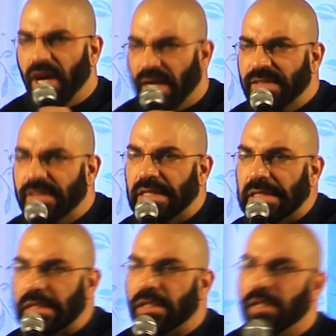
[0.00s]
She was really
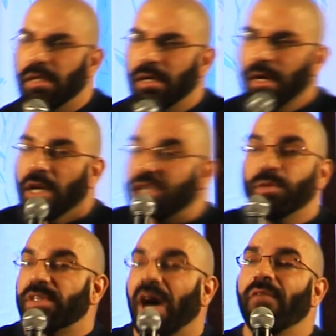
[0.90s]
husky.
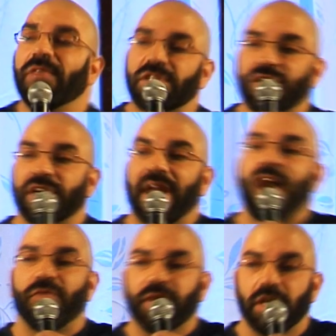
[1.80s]
She was
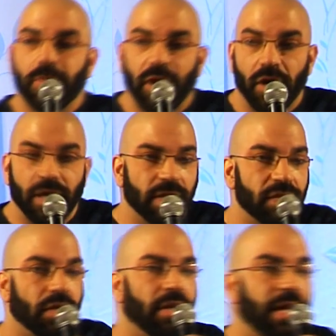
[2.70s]
obviously an
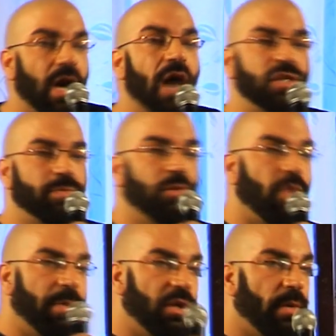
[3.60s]
African-American Sunday
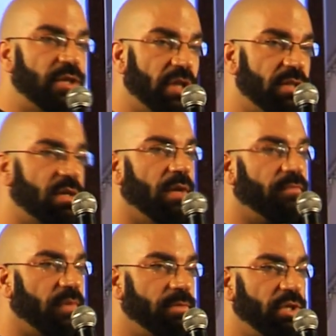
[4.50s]
gospel woman who had just
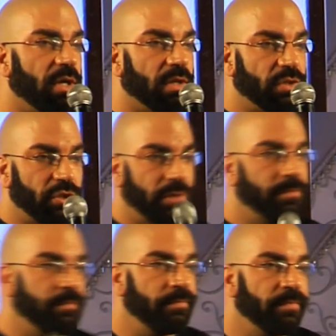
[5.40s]
come from
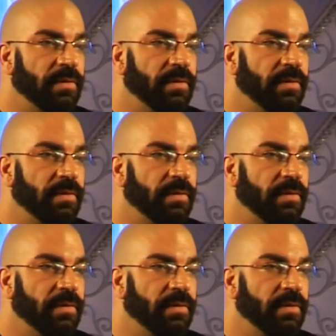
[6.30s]
church.